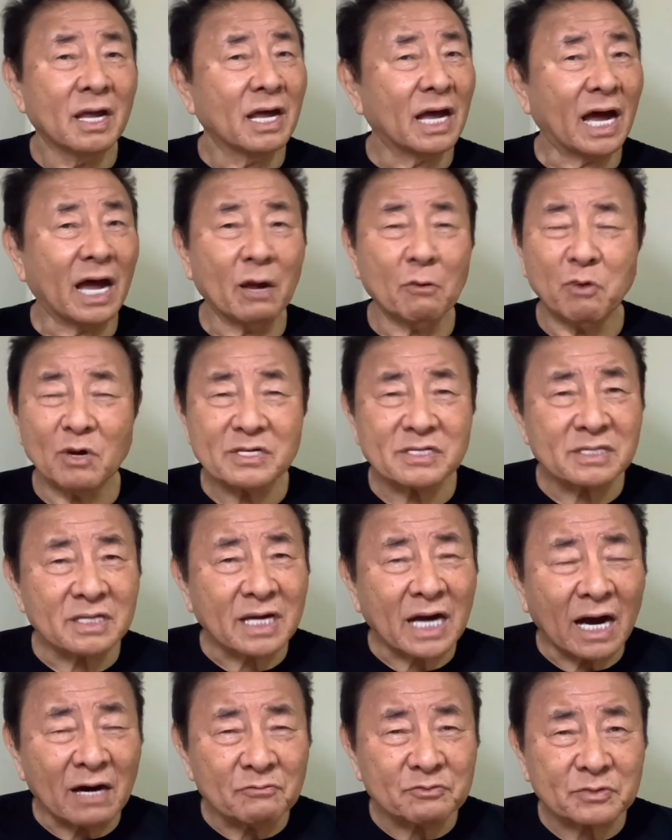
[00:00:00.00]
I wasn't
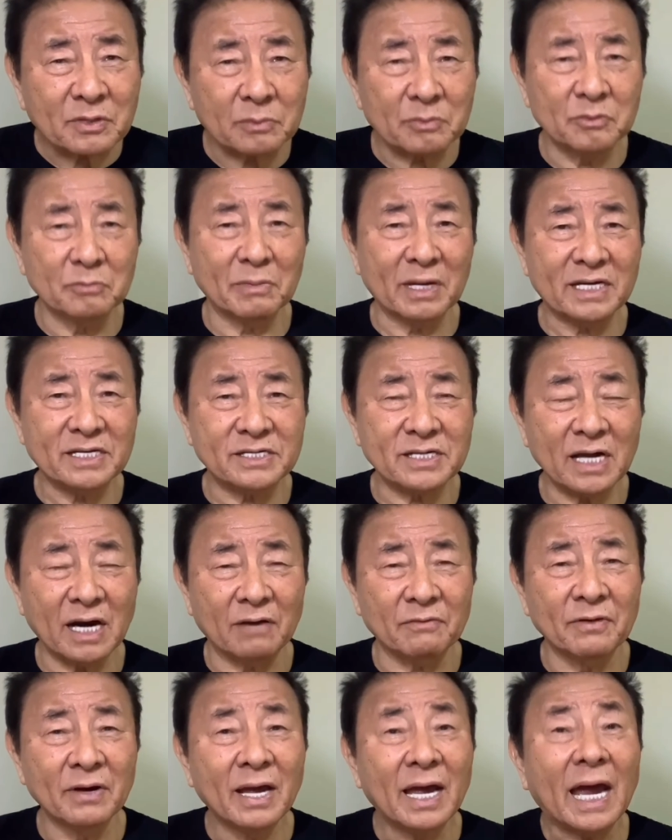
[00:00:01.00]
comfortable
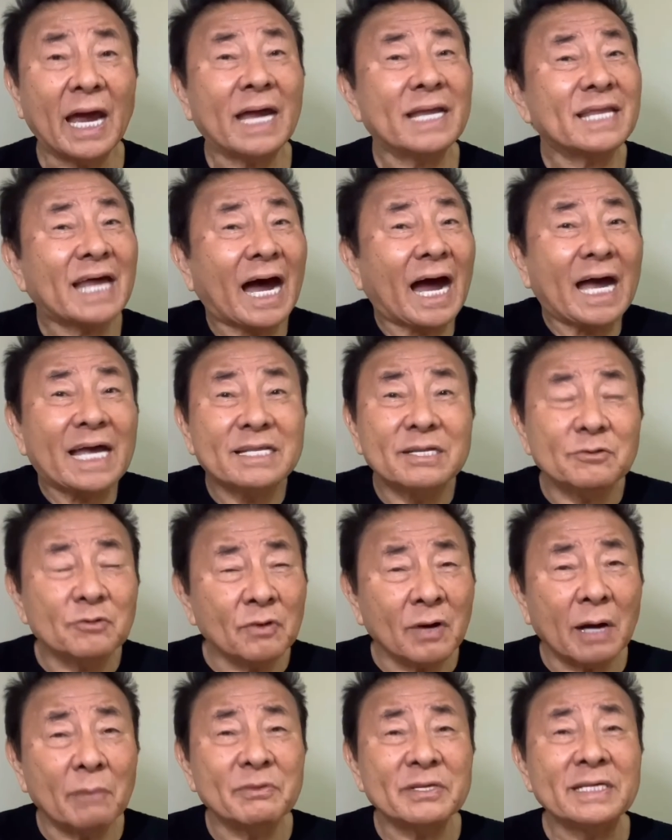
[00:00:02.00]
myself and I didn't
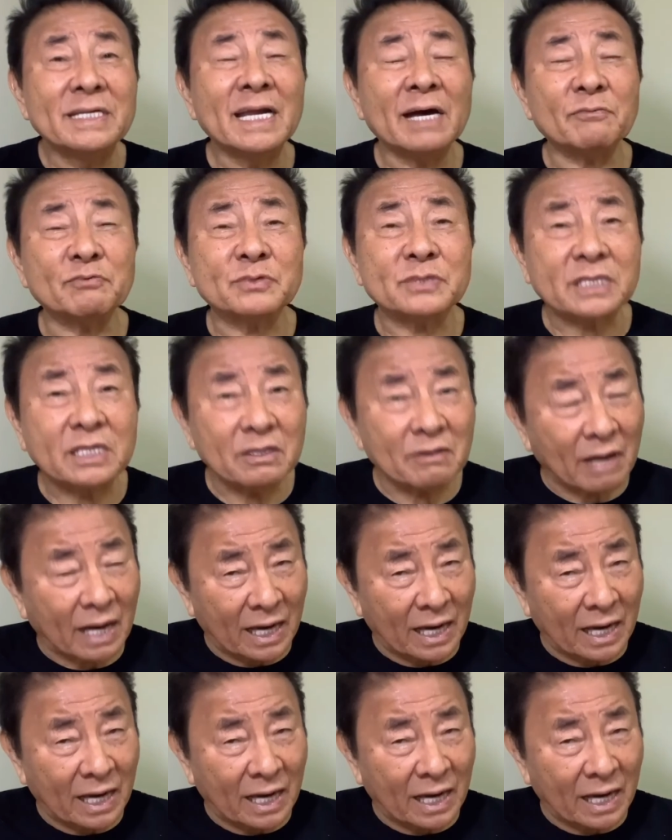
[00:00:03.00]
have enough skill,